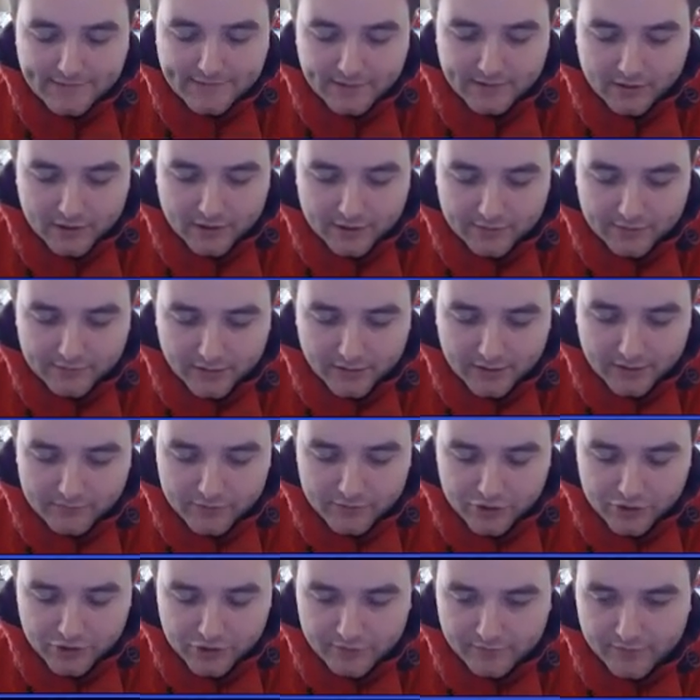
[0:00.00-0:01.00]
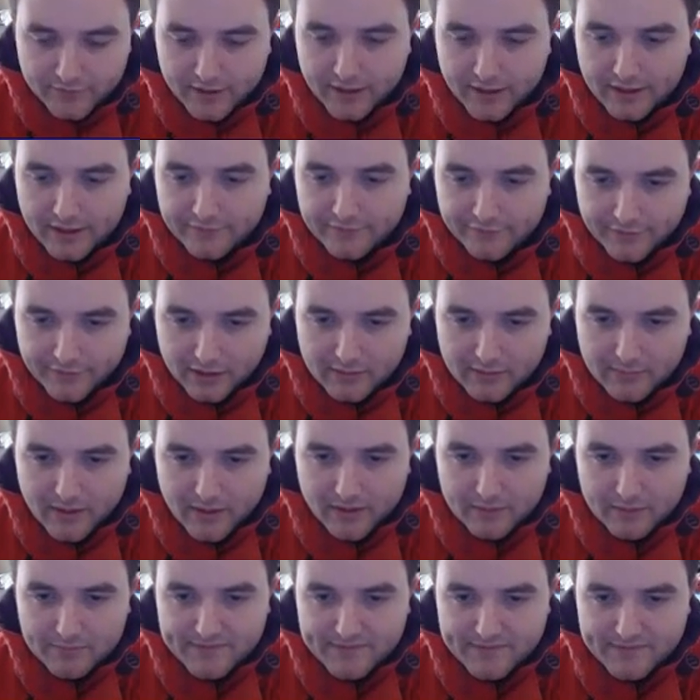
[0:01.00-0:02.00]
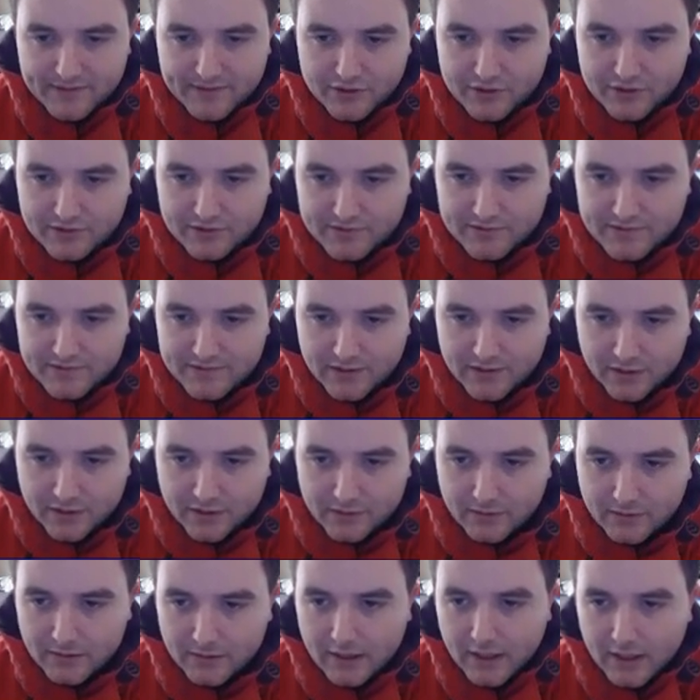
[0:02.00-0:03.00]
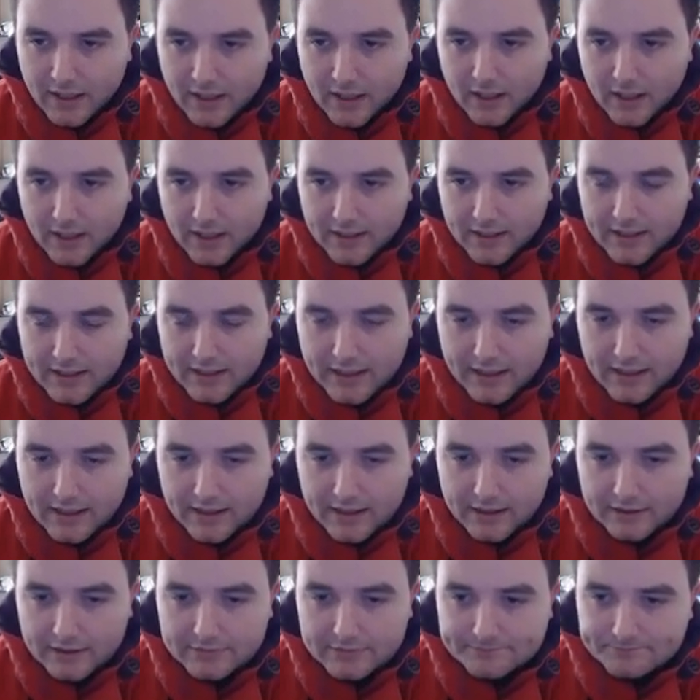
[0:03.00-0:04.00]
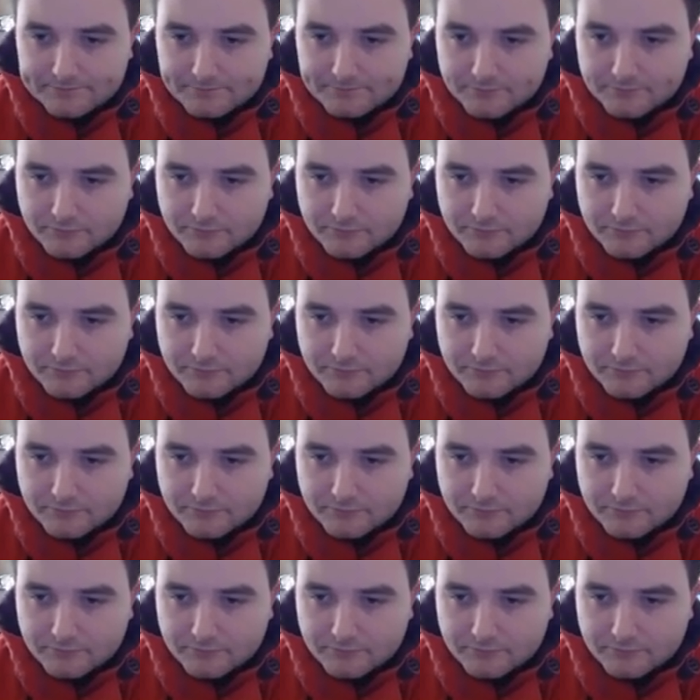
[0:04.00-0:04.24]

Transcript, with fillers: to kind of like rejuvenate and think about the positions. So uh, here,